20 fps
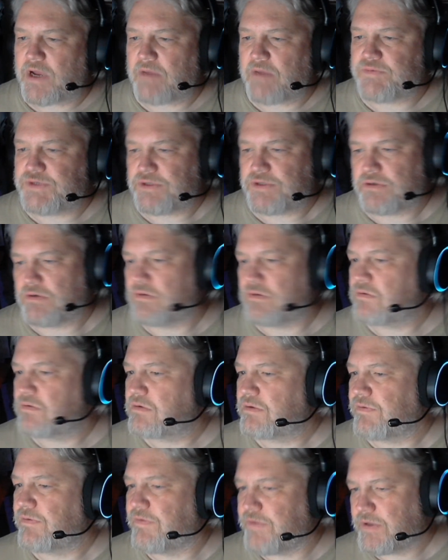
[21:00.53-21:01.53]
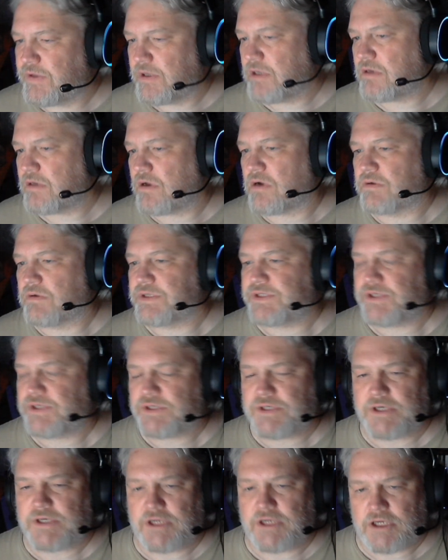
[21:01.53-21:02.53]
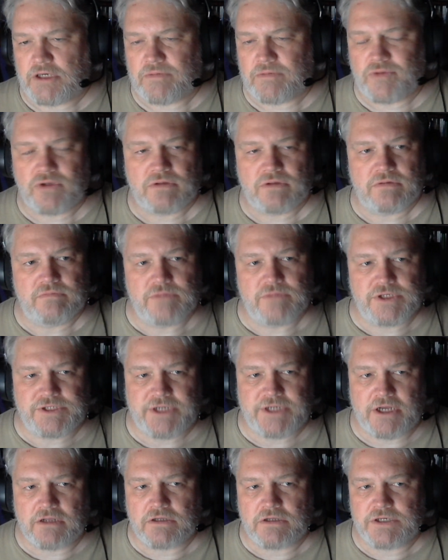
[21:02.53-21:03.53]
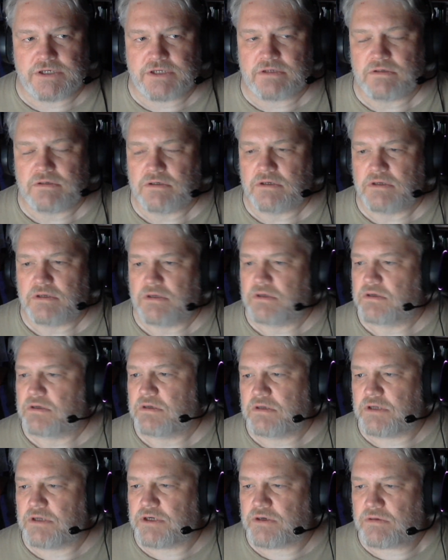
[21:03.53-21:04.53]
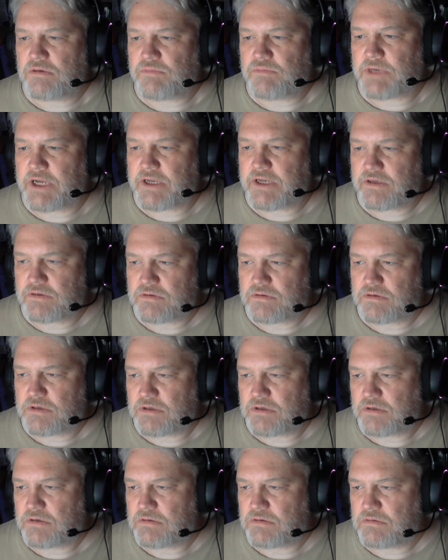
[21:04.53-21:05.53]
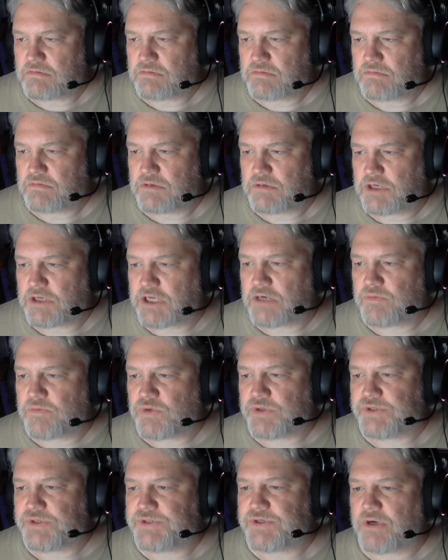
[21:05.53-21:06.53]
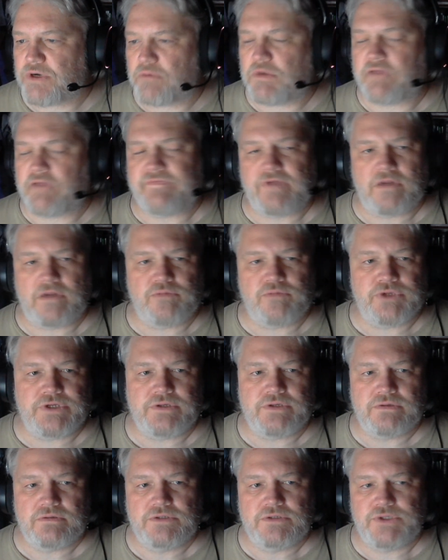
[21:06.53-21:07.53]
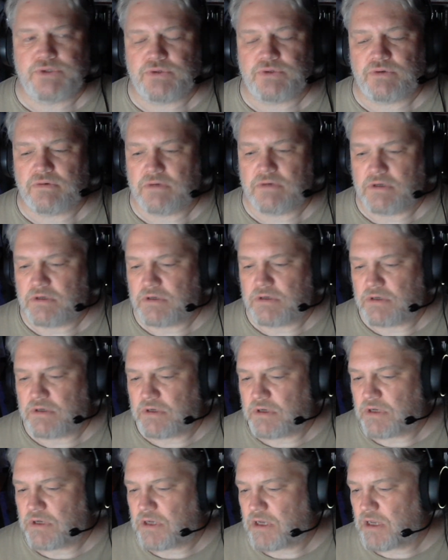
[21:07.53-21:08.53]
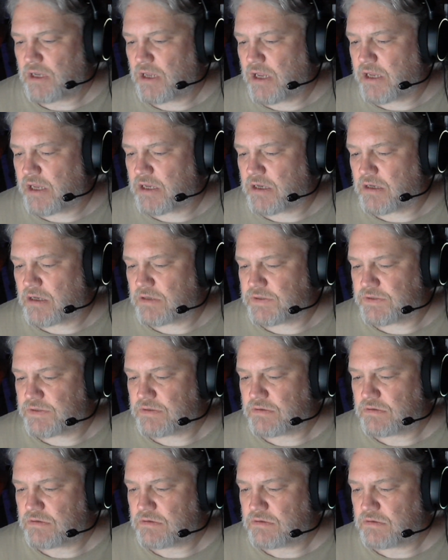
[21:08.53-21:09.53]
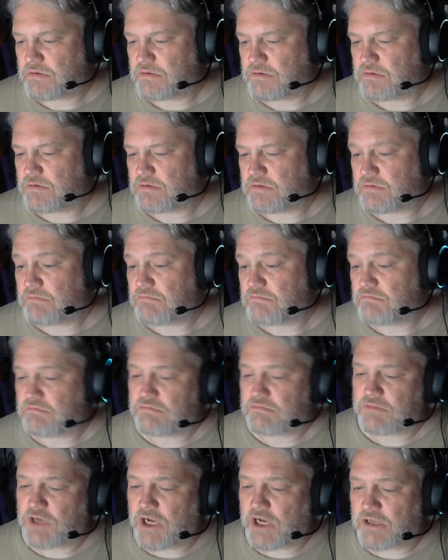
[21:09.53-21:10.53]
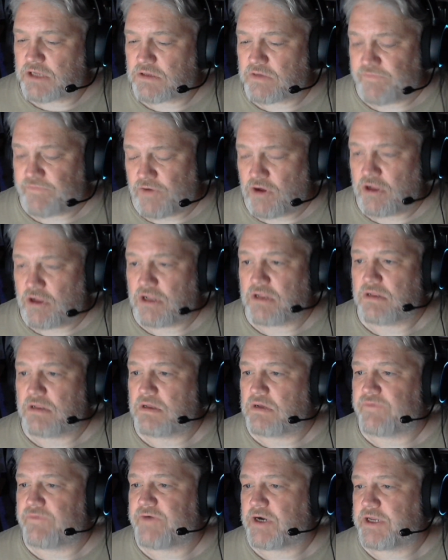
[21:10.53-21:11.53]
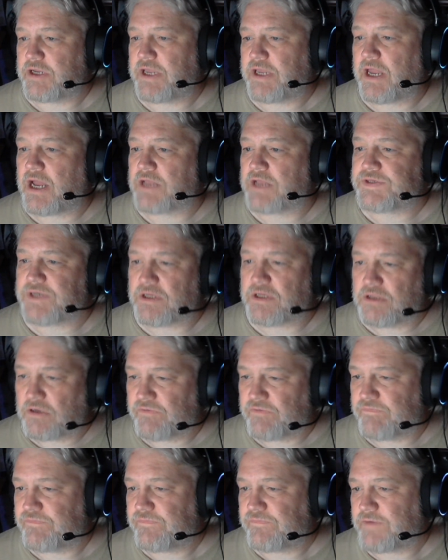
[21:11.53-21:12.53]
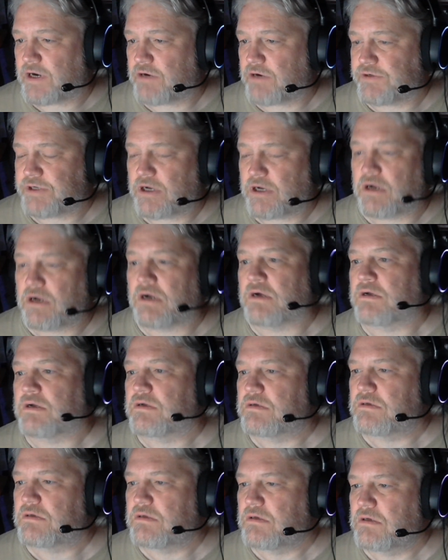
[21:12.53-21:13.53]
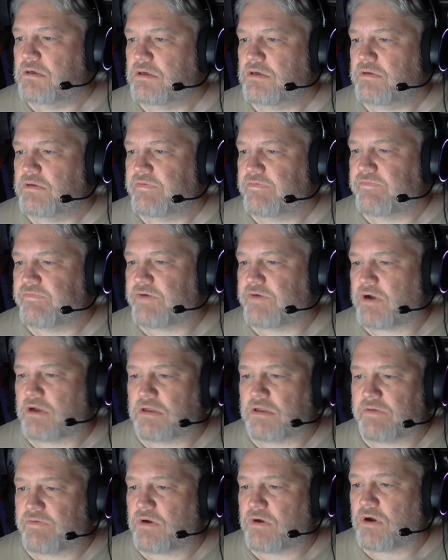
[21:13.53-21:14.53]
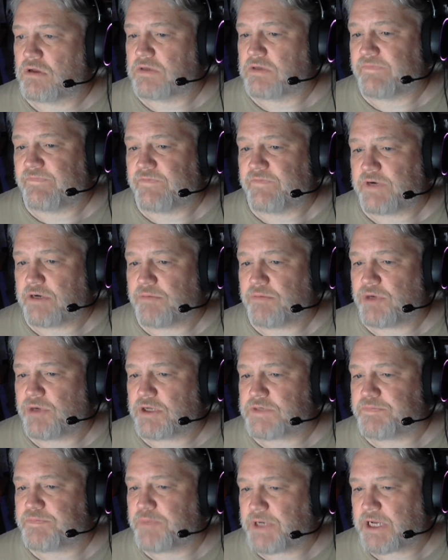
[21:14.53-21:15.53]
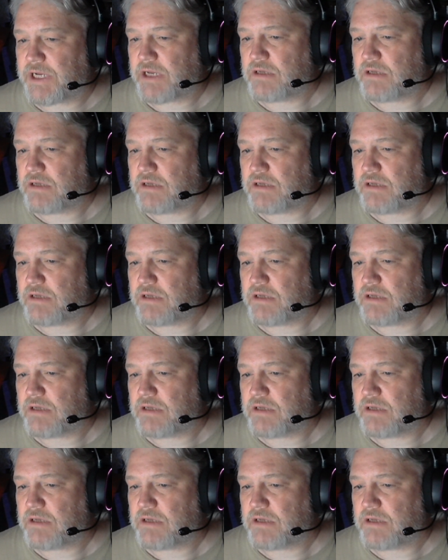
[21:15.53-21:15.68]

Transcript: to the "oh, it's just an animal" mentality. You know, my animals are my family too, and I love all of our cats. I love our dog, all of them very much. But